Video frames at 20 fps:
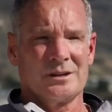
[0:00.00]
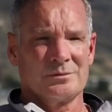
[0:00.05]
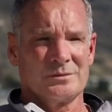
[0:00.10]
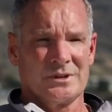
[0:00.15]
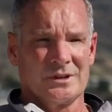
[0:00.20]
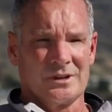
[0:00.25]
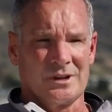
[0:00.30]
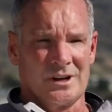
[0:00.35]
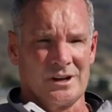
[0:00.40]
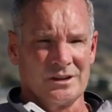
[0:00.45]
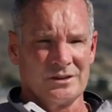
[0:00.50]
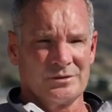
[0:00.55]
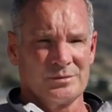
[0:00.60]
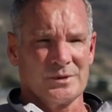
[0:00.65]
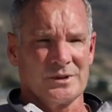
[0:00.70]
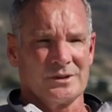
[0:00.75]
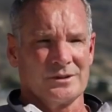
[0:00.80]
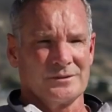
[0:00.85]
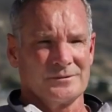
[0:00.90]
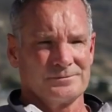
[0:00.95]
him to the
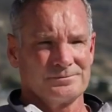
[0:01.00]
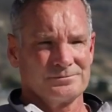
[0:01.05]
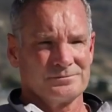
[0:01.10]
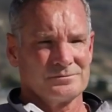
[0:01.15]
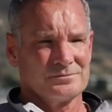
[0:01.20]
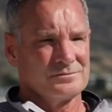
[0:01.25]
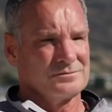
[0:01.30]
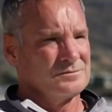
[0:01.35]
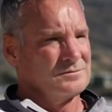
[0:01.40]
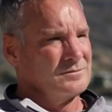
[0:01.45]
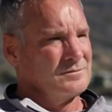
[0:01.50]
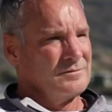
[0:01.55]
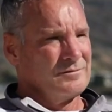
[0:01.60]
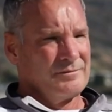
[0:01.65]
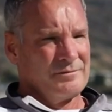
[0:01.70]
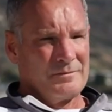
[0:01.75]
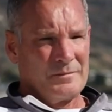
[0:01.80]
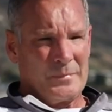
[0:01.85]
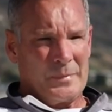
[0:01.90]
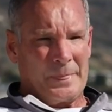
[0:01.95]
hospital.
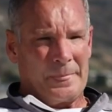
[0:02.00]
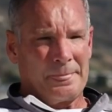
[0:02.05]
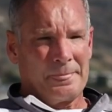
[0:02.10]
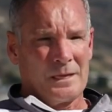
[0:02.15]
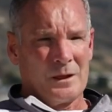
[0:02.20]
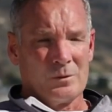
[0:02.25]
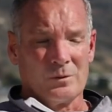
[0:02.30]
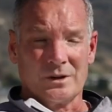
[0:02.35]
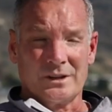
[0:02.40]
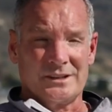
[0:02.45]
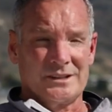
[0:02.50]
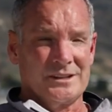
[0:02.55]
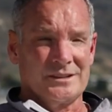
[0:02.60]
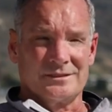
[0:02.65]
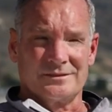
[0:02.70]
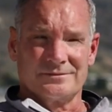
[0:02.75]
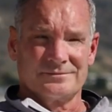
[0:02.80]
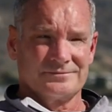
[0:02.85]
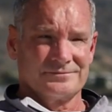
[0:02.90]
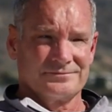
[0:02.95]
Well, he
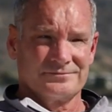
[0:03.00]
didn't.